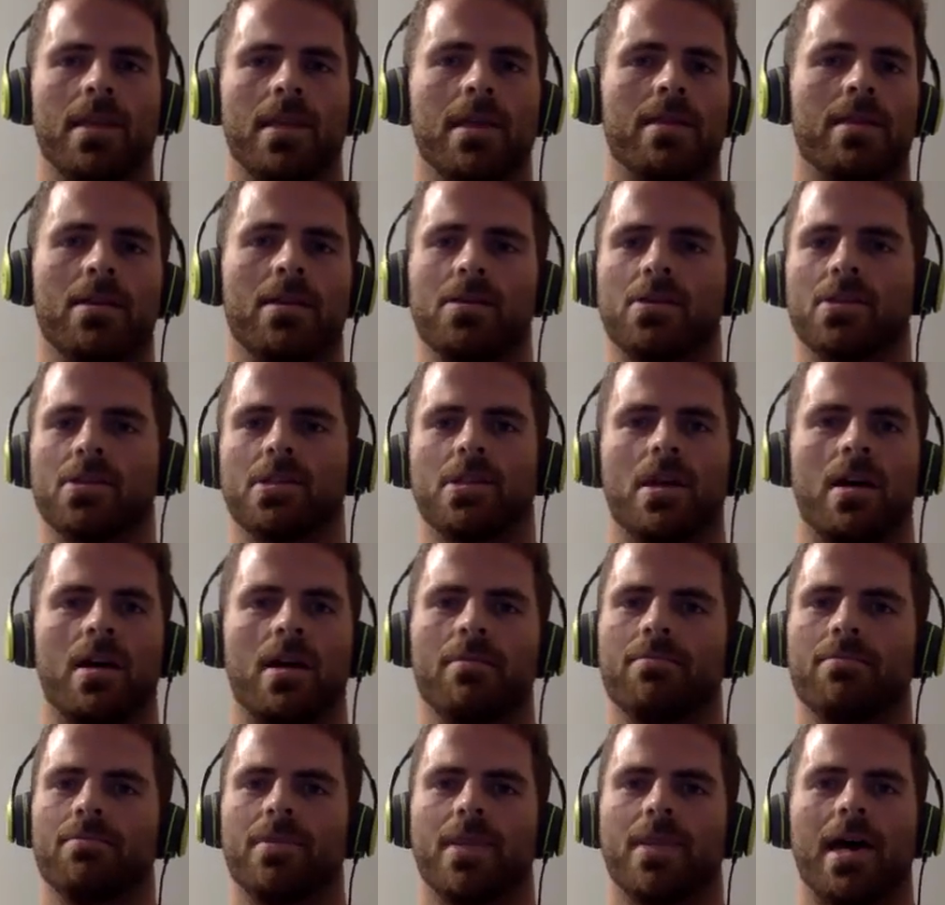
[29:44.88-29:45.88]
then there's
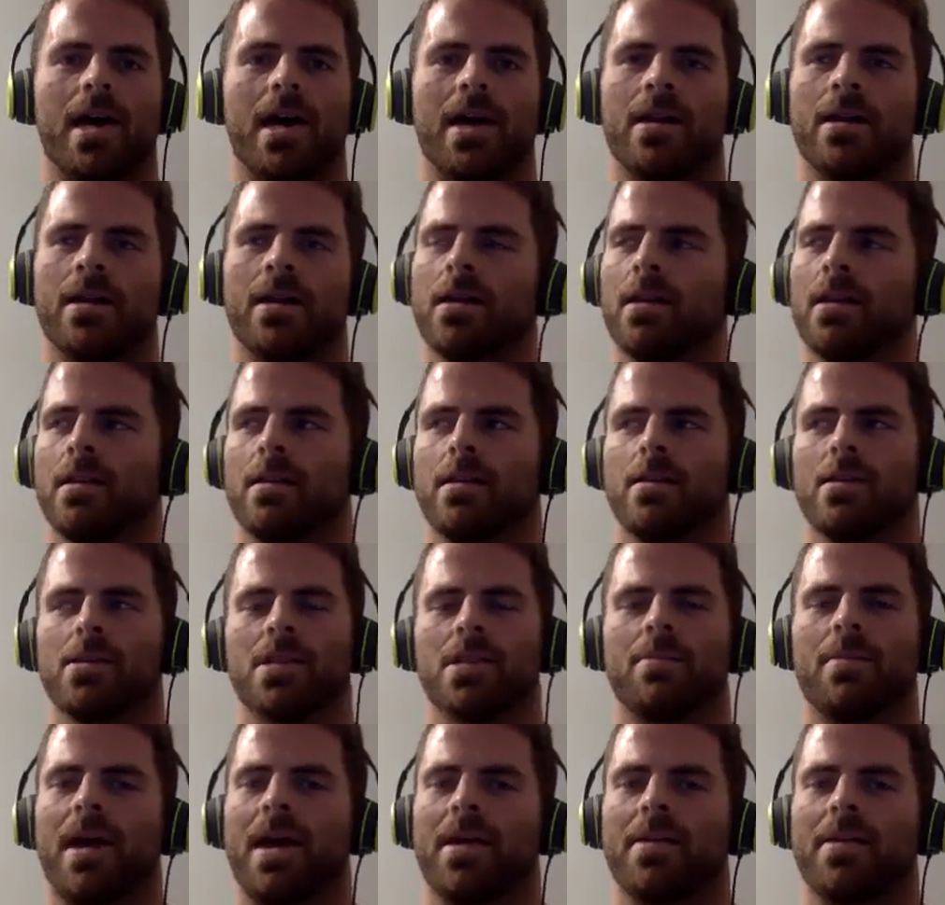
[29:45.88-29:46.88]
some
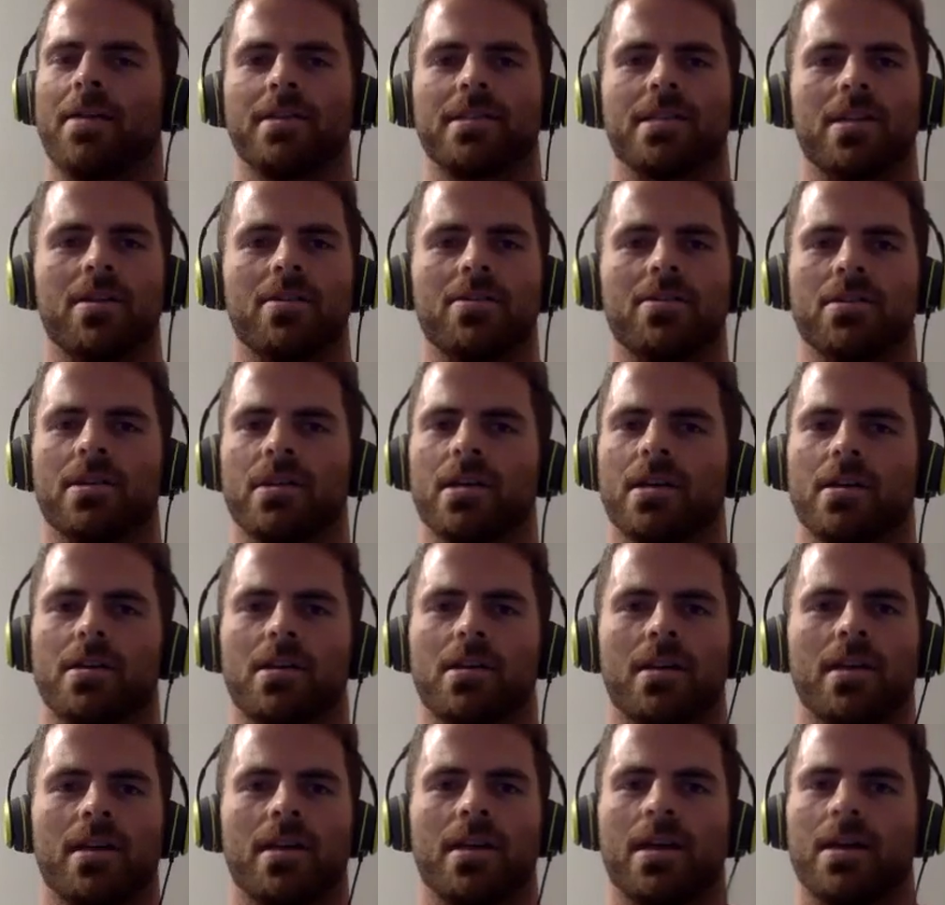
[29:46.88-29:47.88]
athletes that you
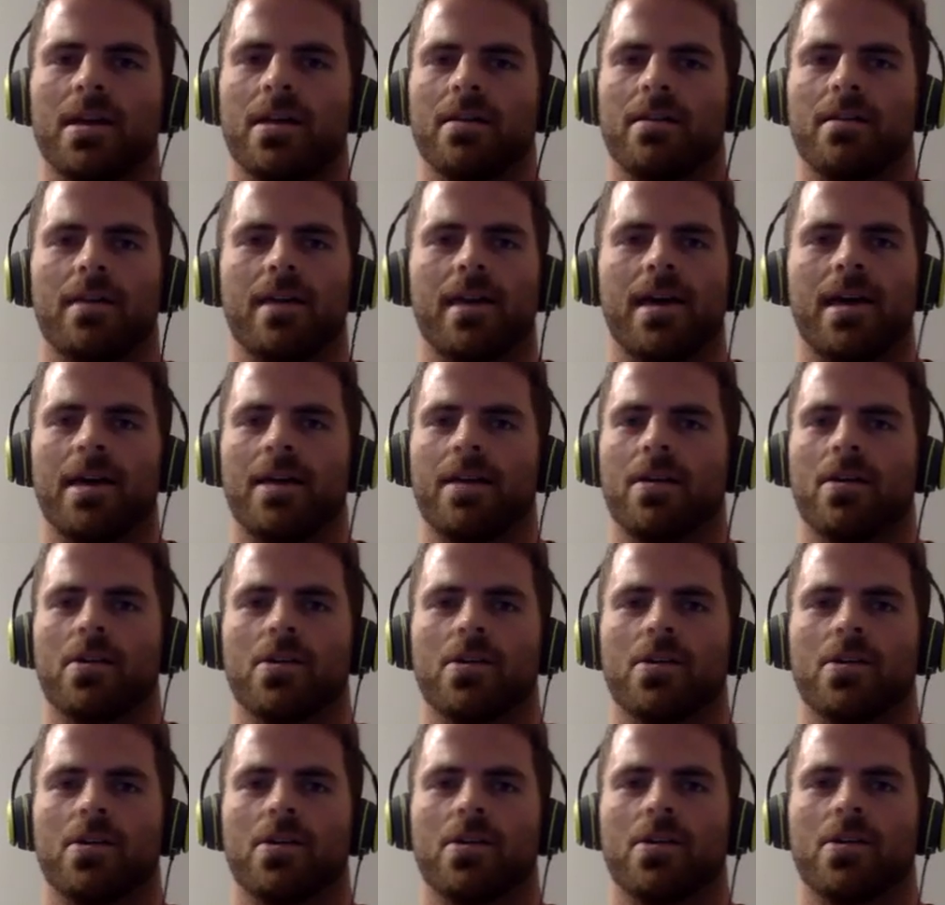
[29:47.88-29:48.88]
get that
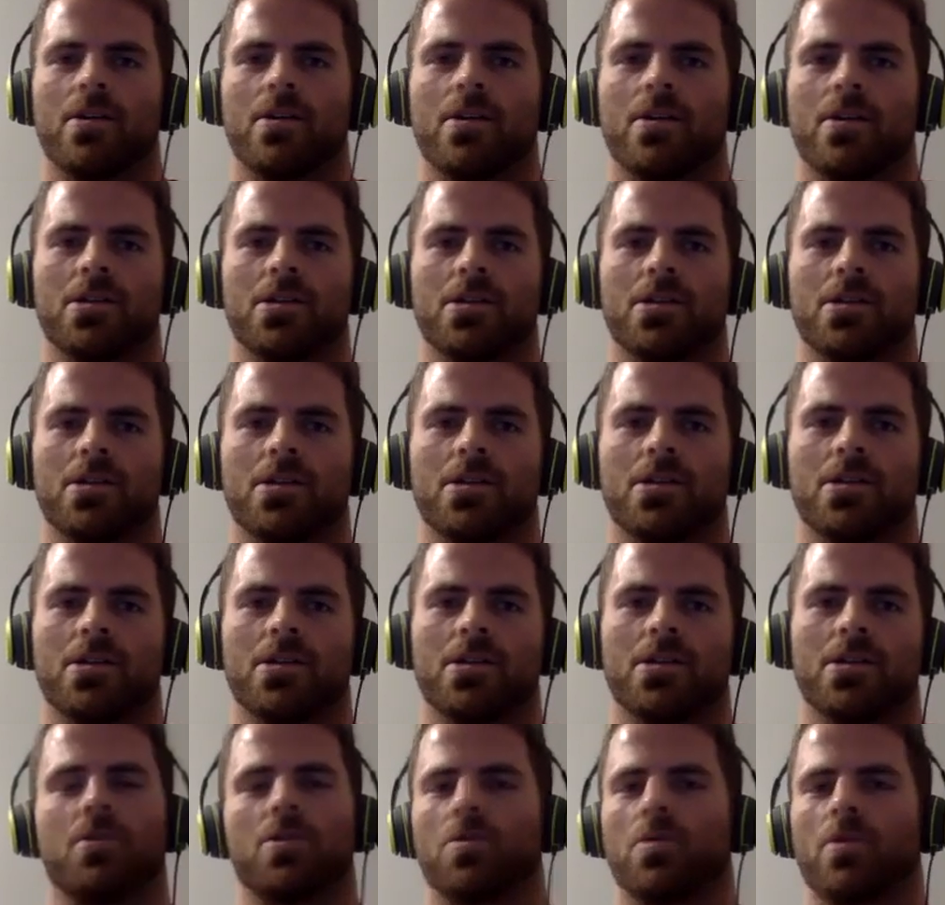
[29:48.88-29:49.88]
are just
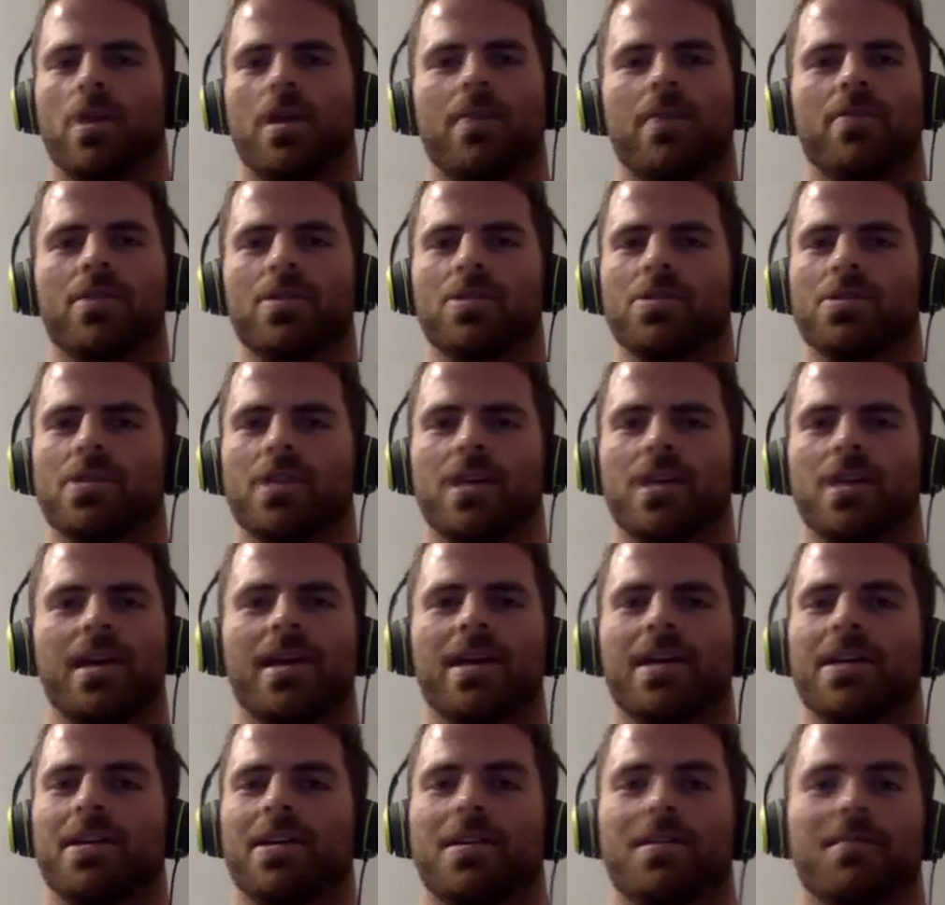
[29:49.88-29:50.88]
they'll do whatever you
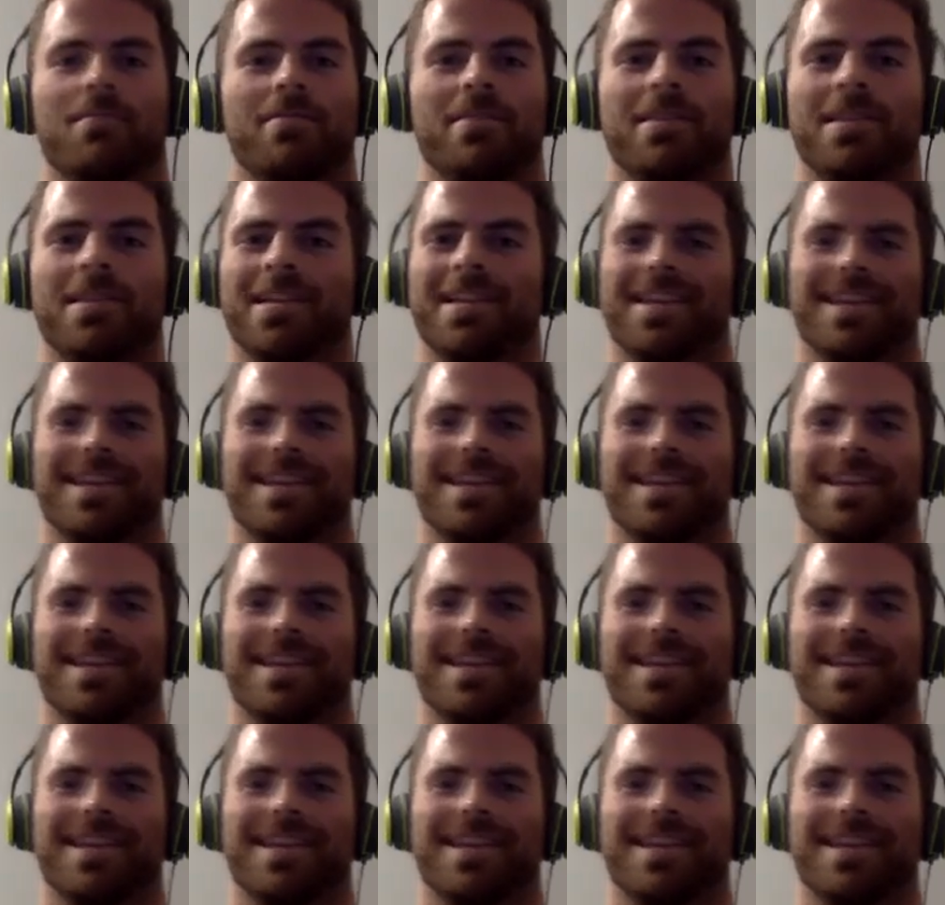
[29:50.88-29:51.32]
say, and you